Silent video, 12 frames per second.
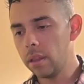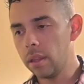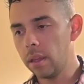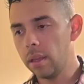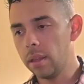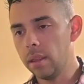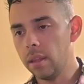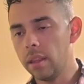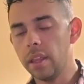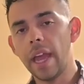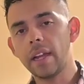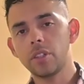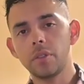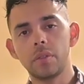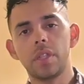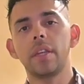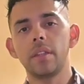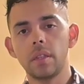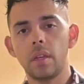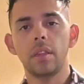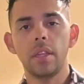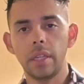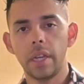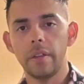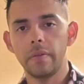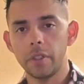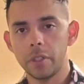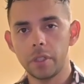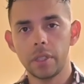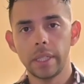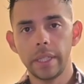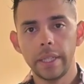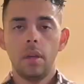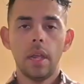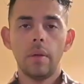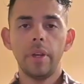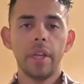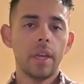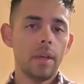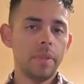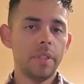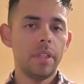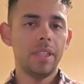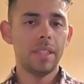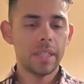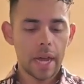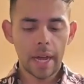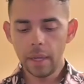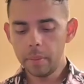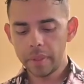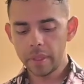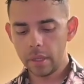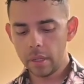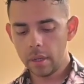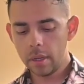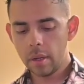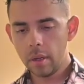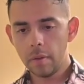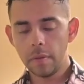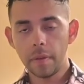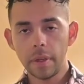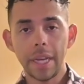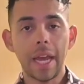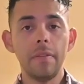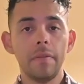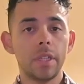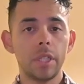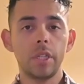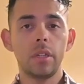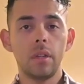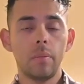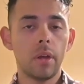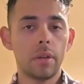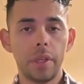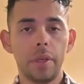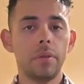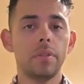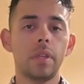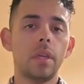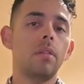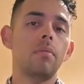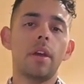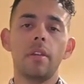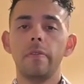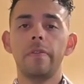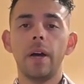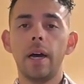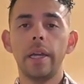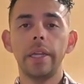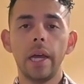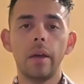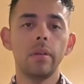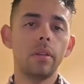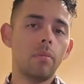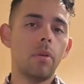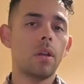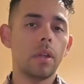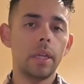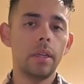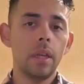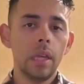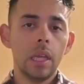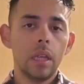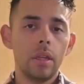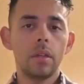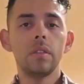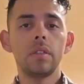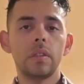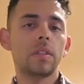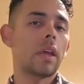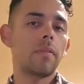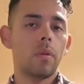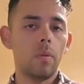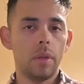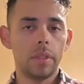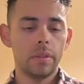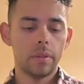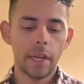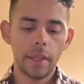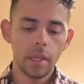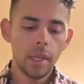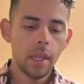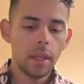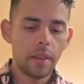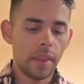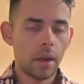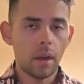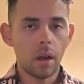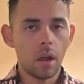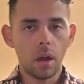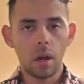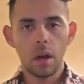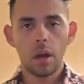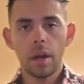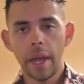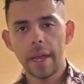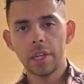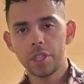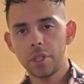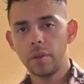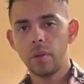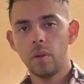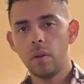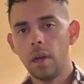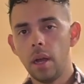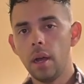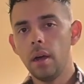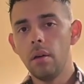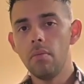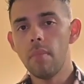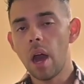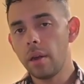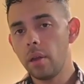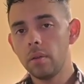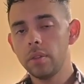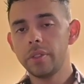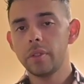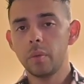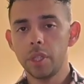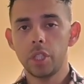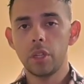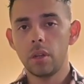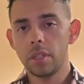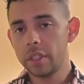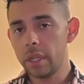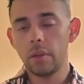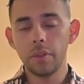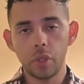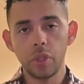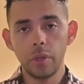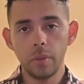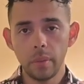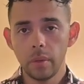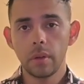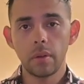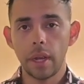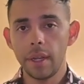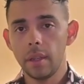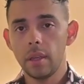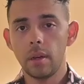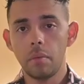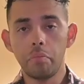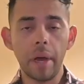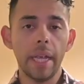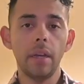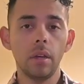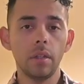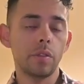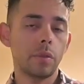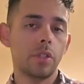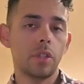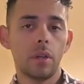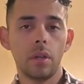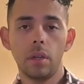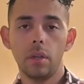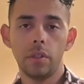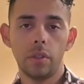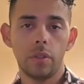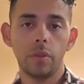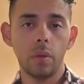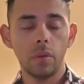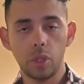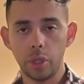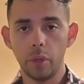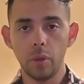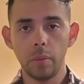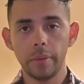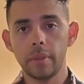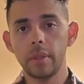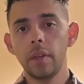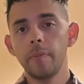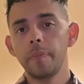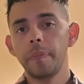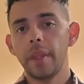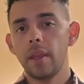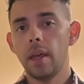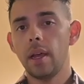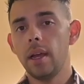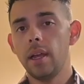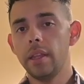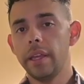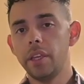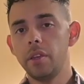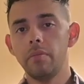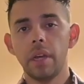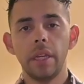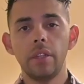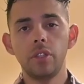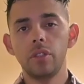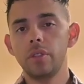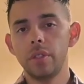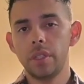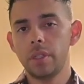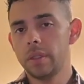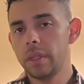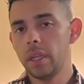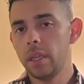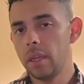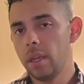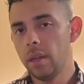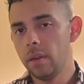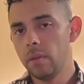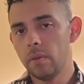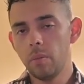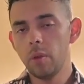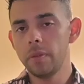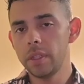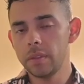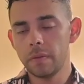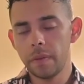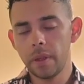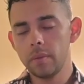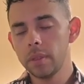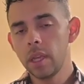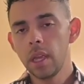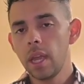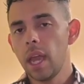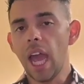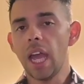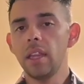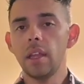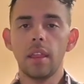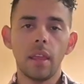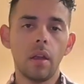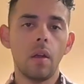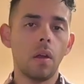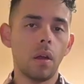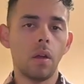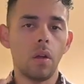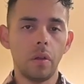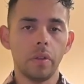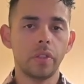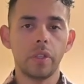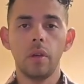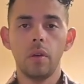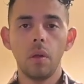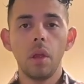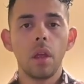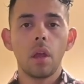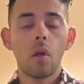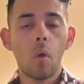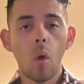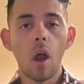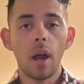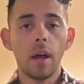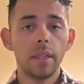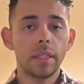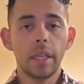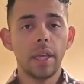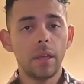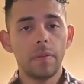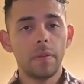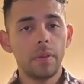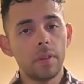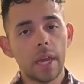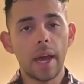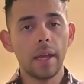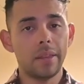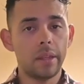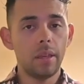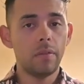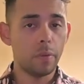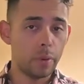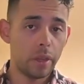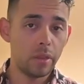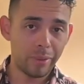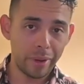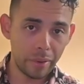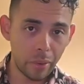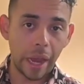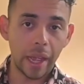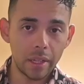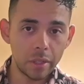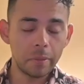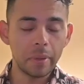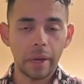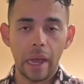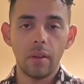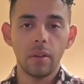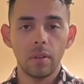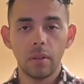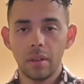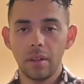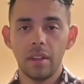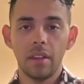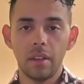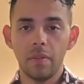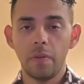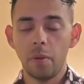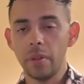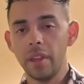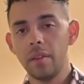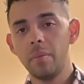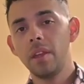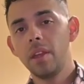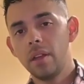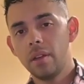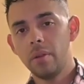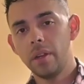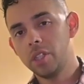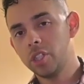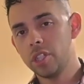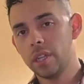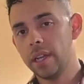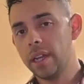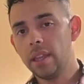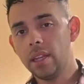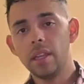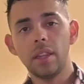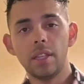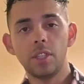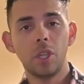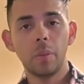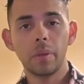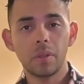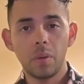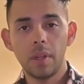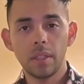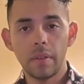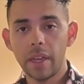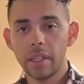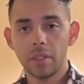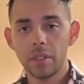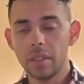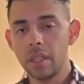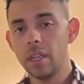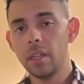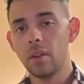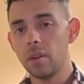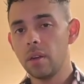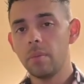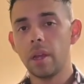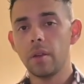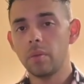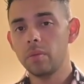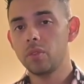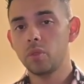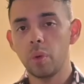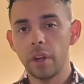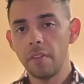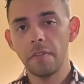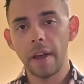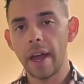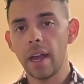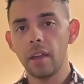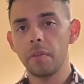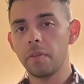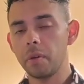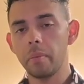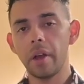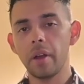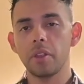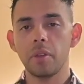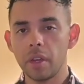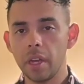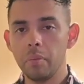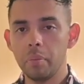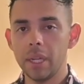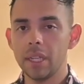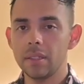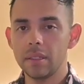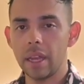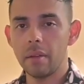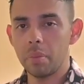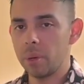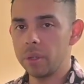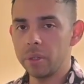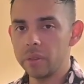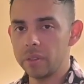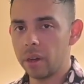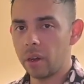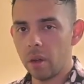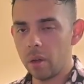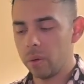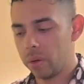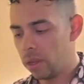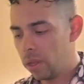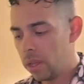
the, the, the actual tint on the night vision. Now, when it comes to the types of night vision molecules that you might find out in the market, there's several ones, right? There are actual uh, monos, which are single tube, right? There are binos, which are dual tubes. Uh, that you might usually see in movies and films. And there are also quads if you got the 43 grand to put out uh, for them, which uh, I think the cheapest ones I've actually seen are about 25 from other companies that produce their own